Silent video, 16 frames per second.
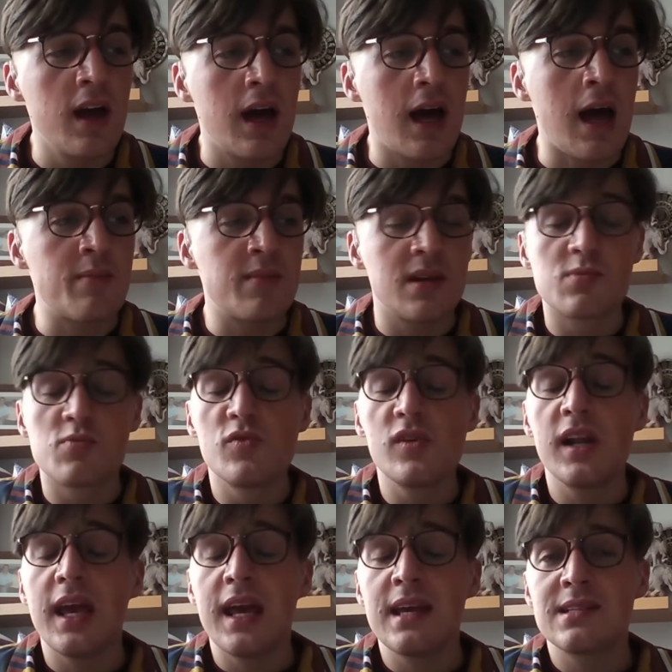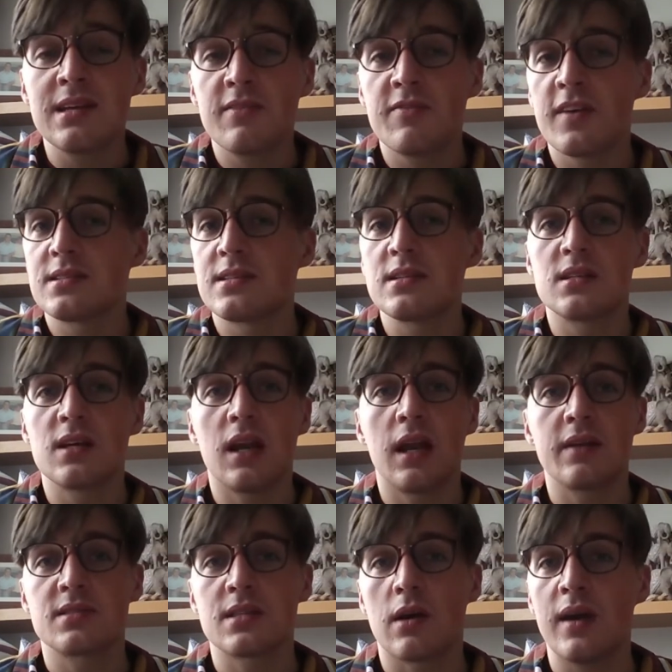Um, it's really easy, fits into your
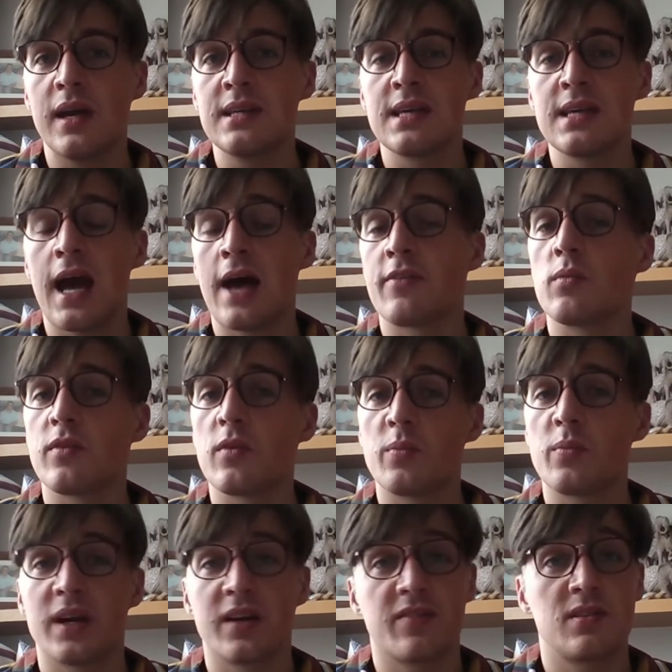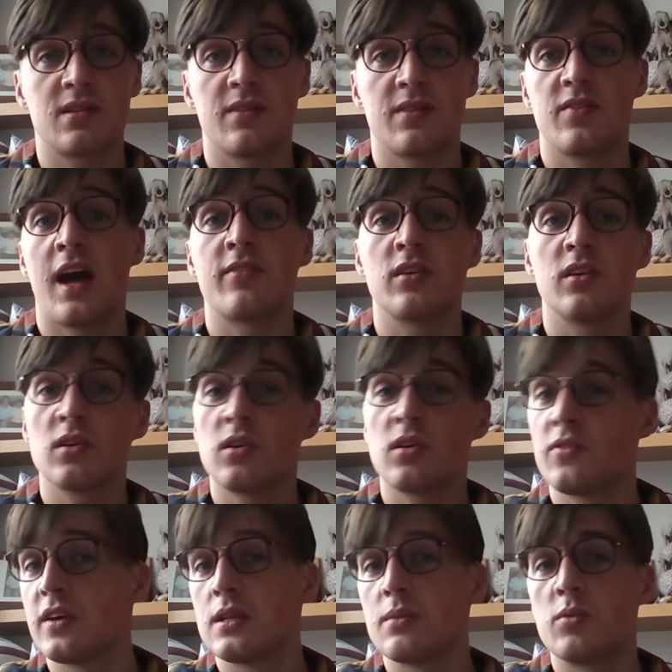lifestyle, easy. Have it with your breakfast. If you're having
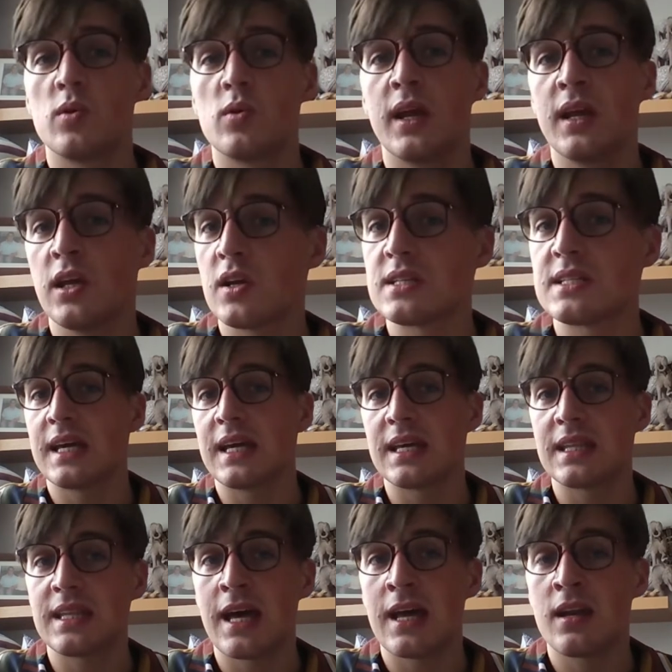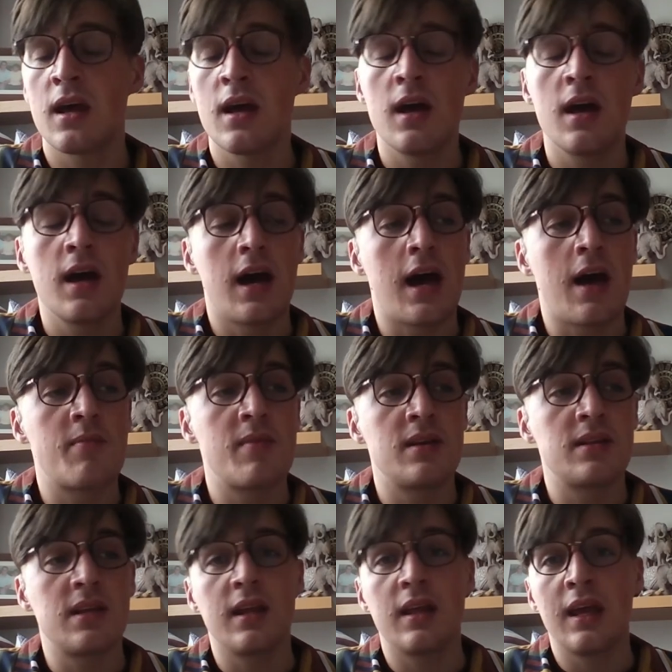coffee in the morning, you can it then, um,
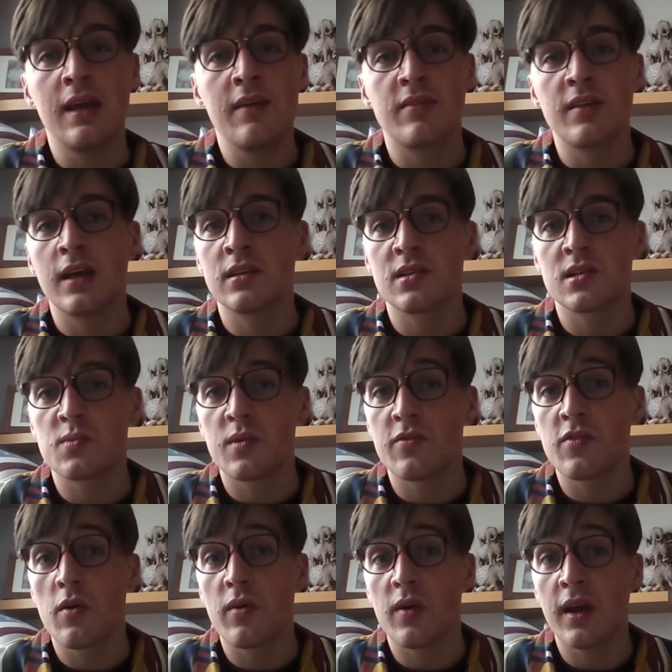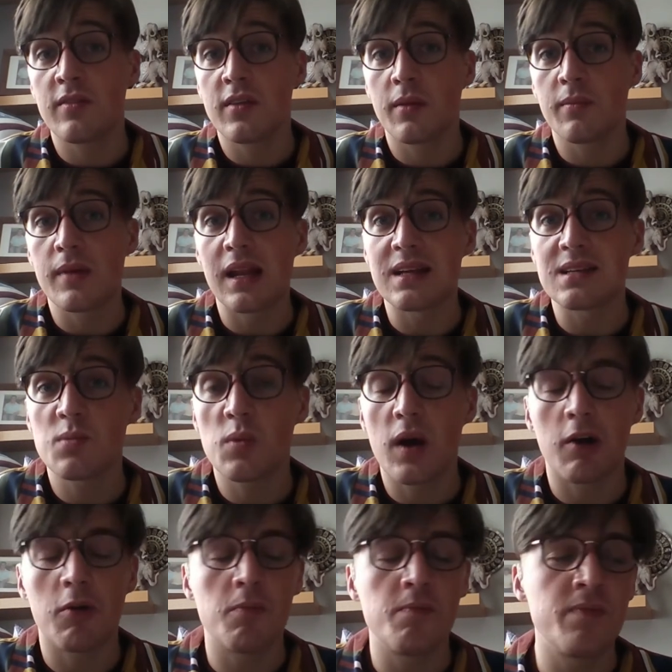and then in the evening just with your evening meal as
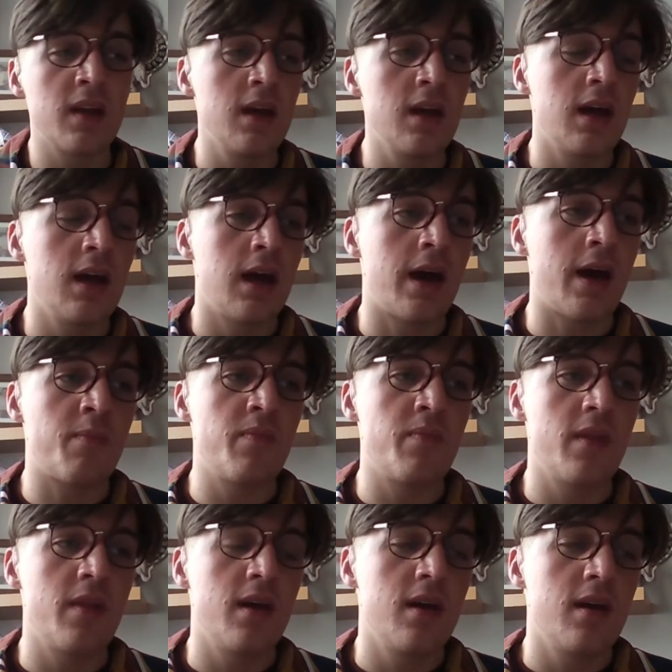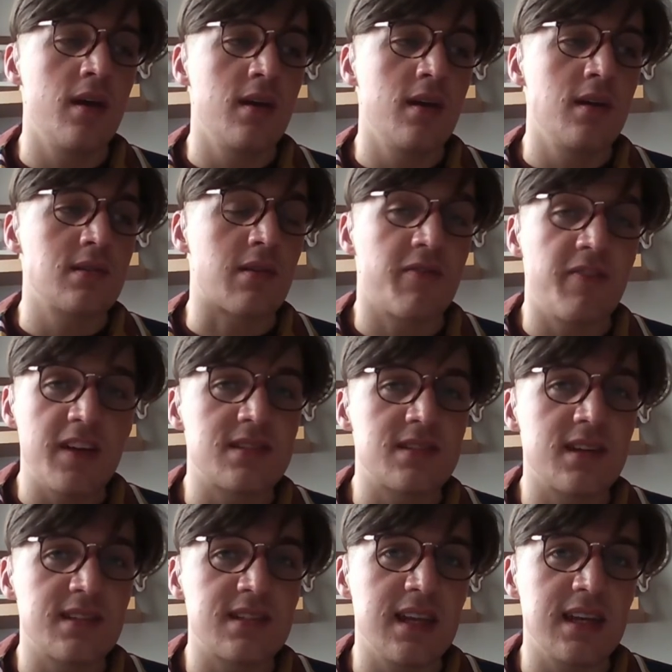well. Um, so it fits
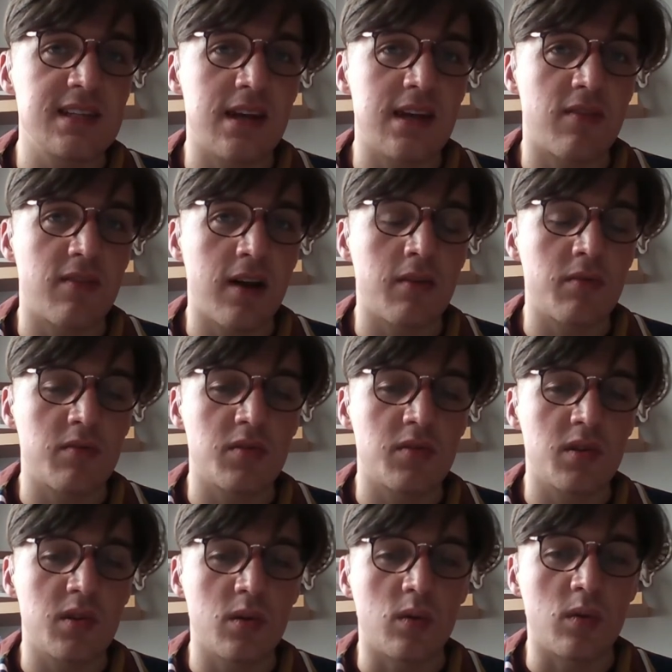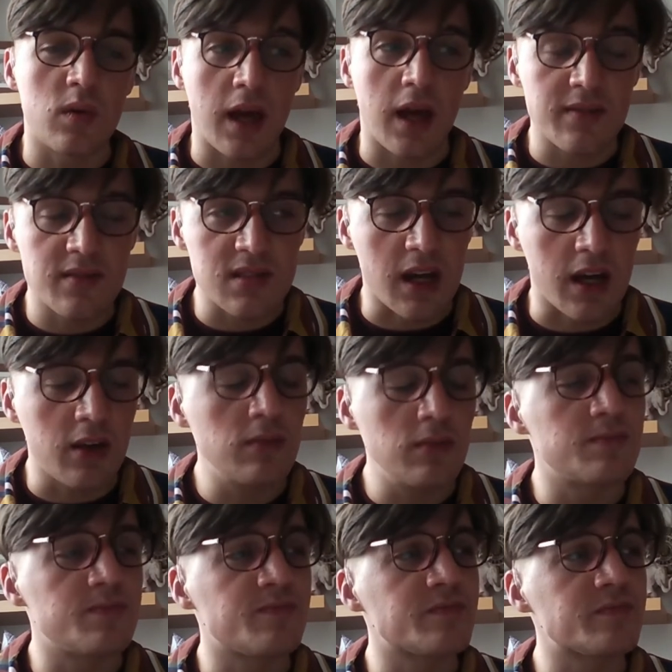nice and easy around your lifestyle,
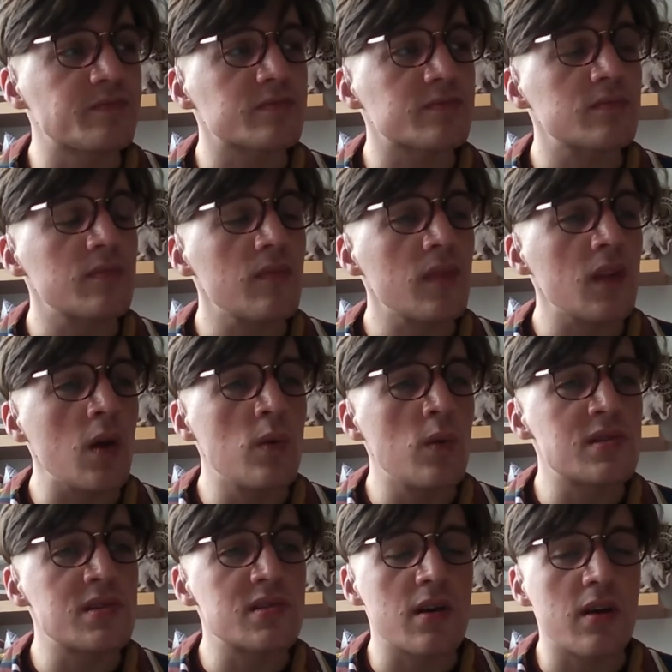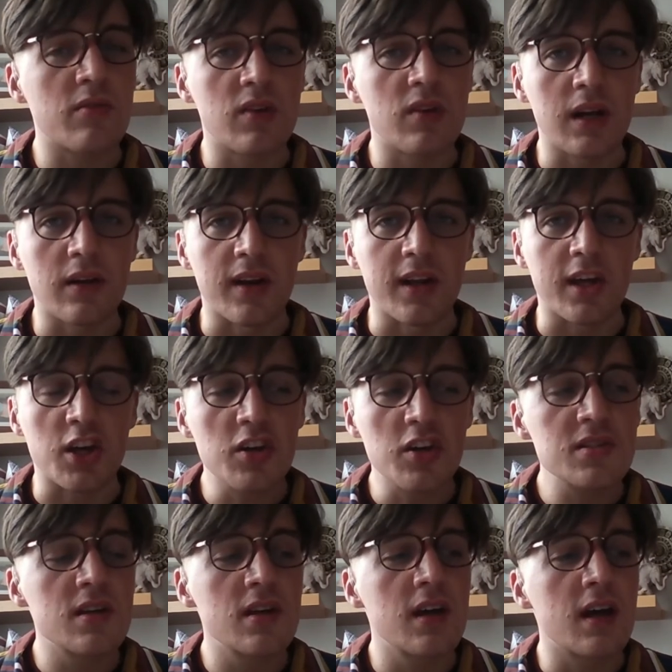which is really, really good.